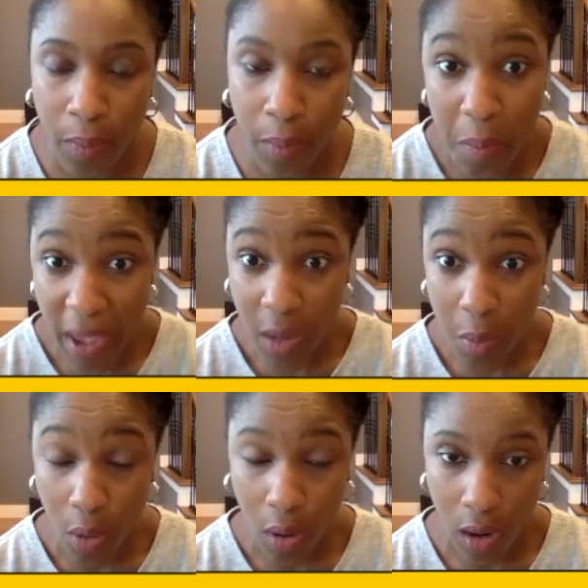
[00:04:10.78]
make
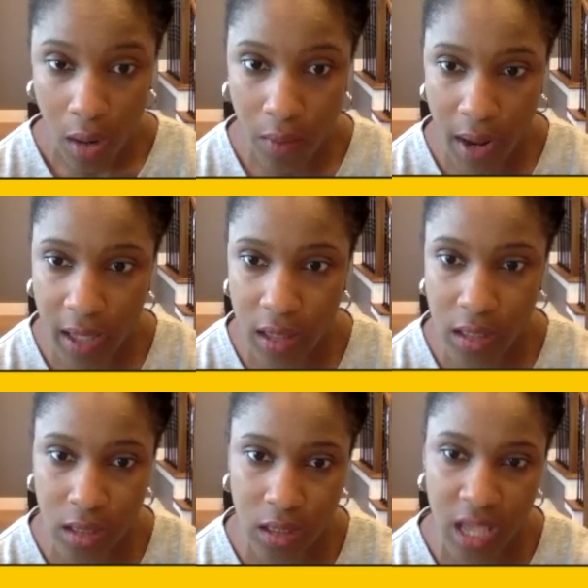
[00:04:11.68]
more, right?
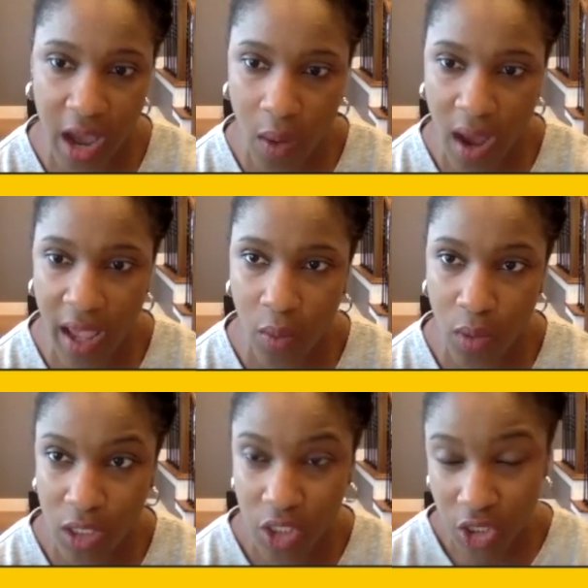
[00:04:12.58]
This is how I
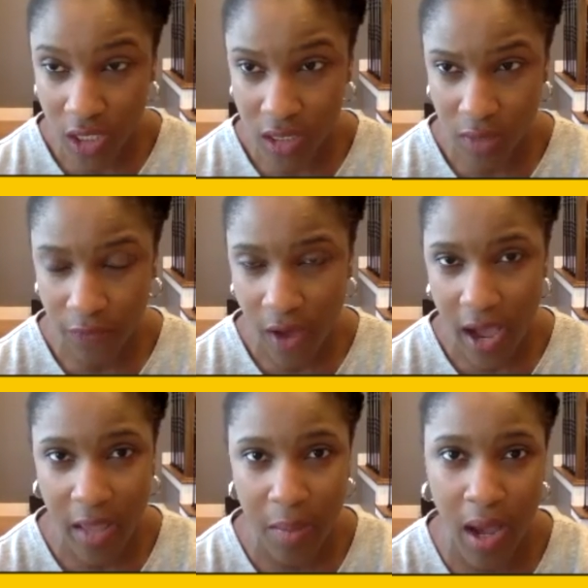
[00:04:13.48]
would
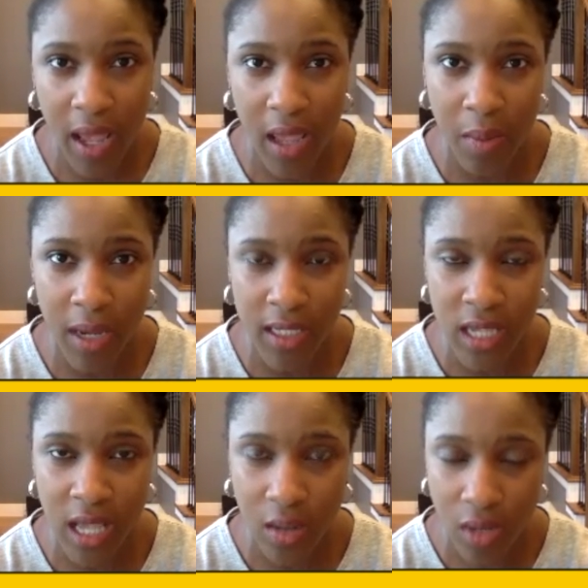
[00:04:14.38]
justify my
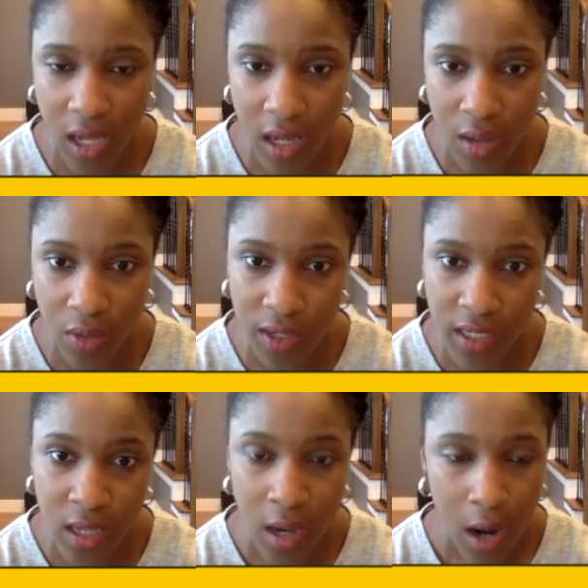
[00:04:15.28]
salary
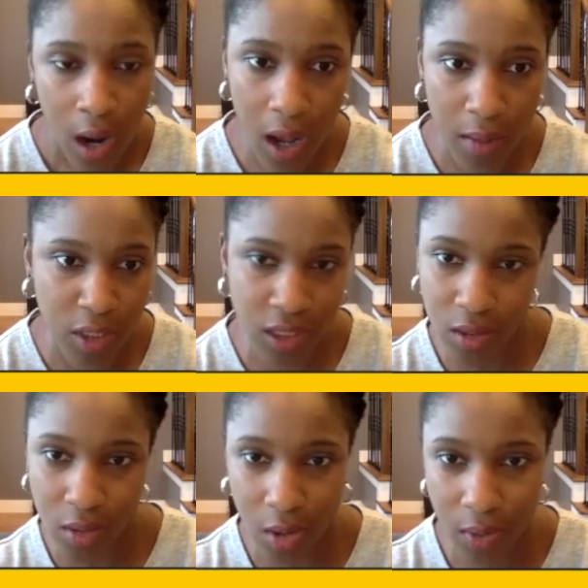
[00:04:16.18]
increase. Just
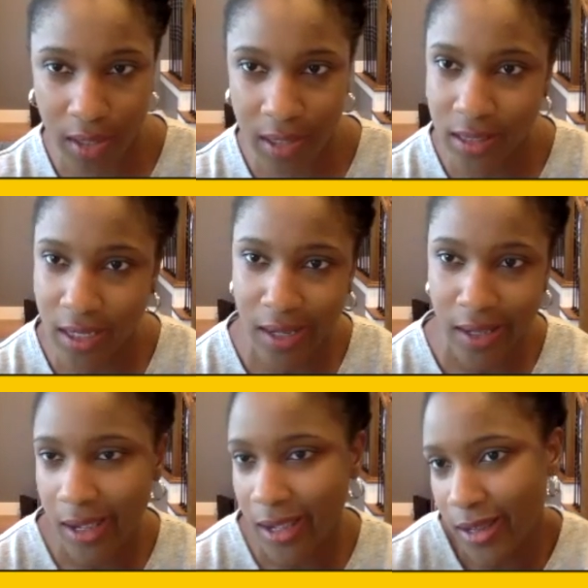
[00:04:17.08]
don't go in and
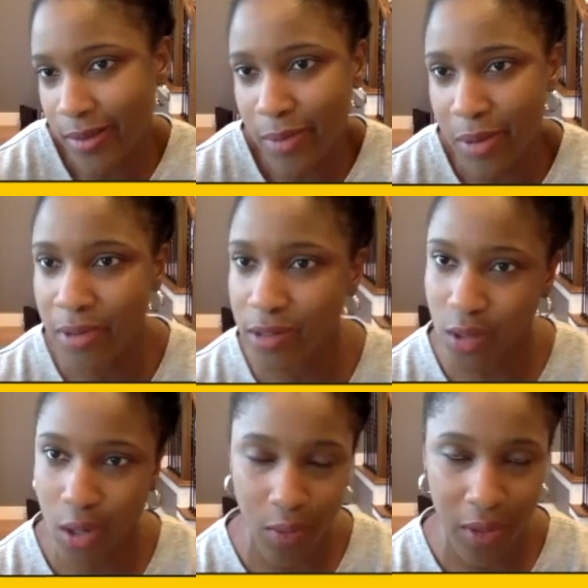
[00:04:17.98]
say, hey, my bills
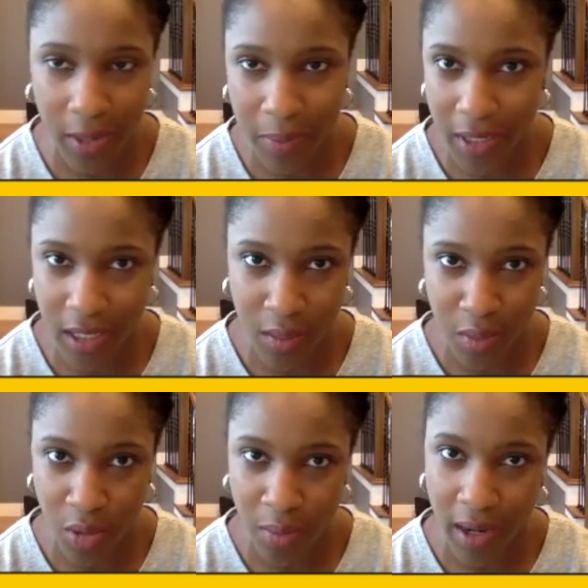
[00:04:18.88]
are going up, I need
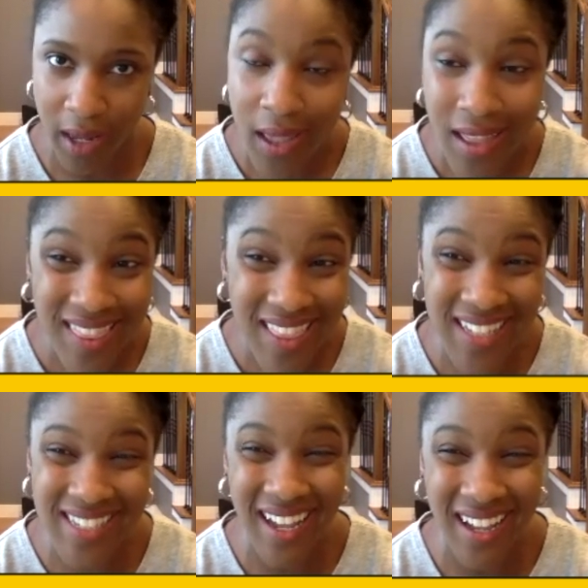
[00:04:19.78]
more money.
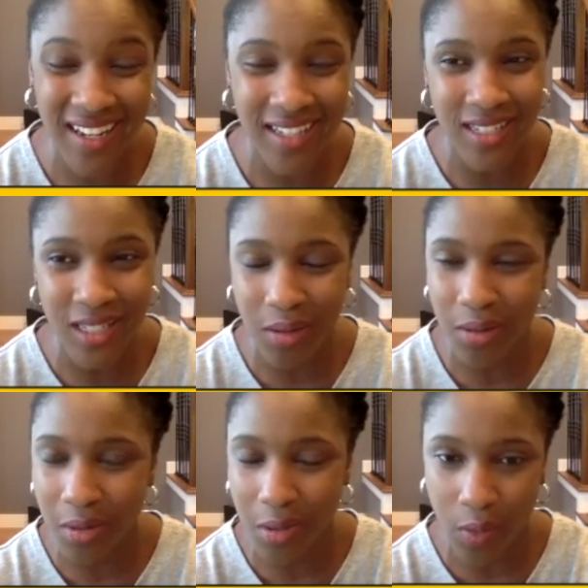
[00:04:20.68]
That's not
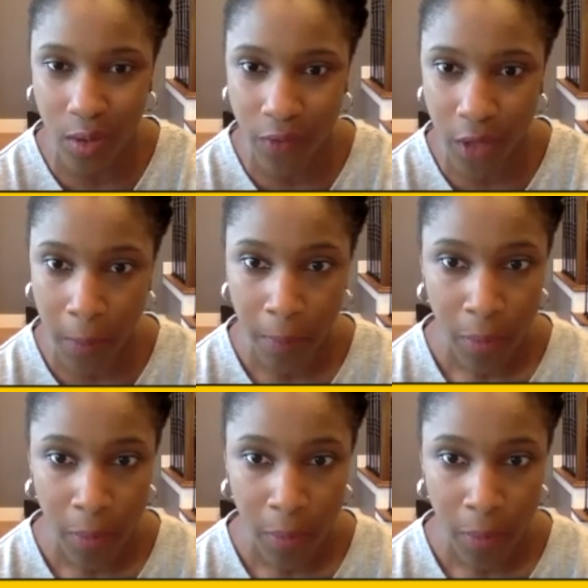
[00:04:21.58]
necessarily going to work for you.